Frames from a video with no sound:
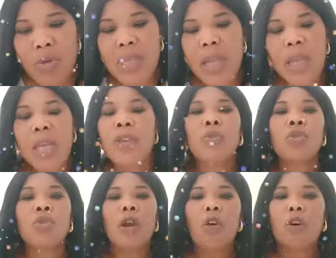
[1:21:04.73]
say, if you
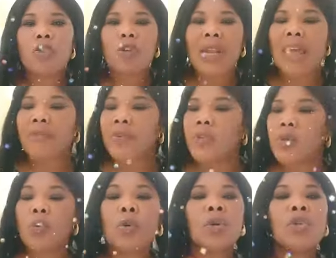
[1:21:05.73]
just on your live
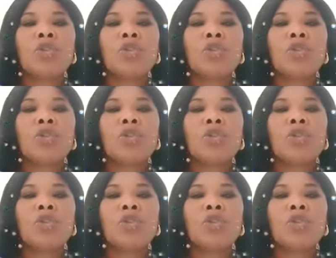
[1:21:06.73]
video,